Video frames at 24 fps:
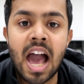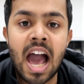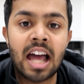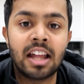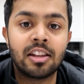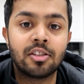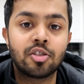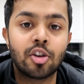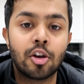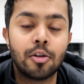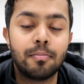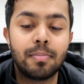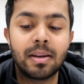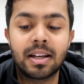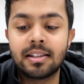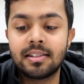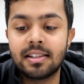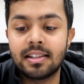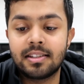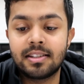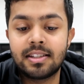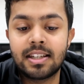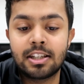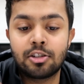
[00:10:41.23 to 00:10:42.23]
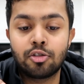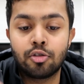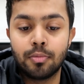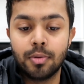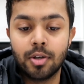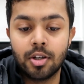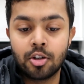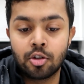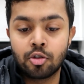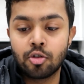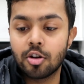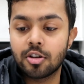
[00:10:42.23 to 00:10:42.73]
and so because it's
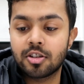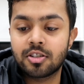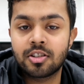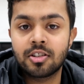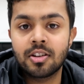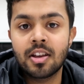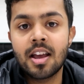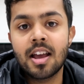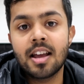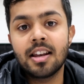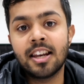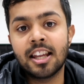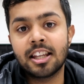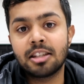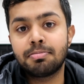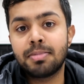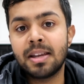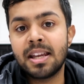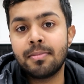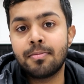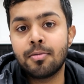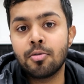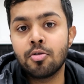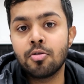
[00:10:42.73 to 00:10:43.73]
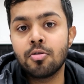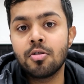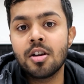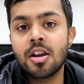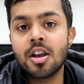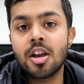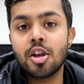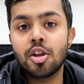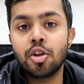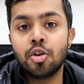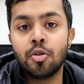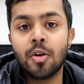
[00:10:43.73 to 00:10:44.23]
distributed across less people,
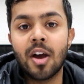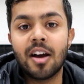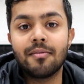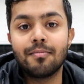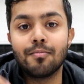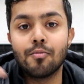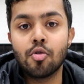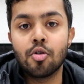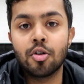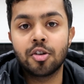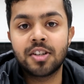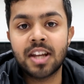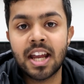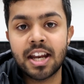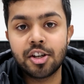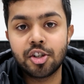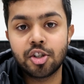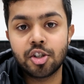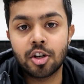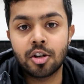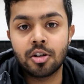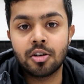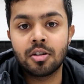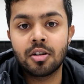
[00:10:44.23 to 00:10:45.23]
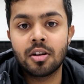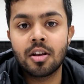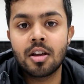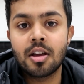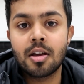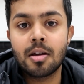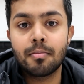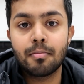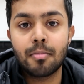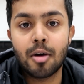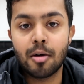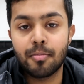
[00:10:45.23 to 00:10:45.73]
you have more attention
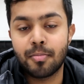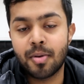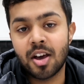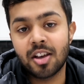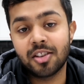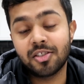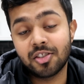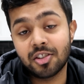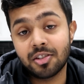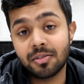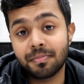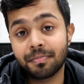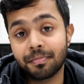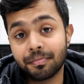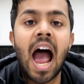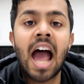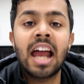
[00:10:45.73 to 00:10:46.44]
per person.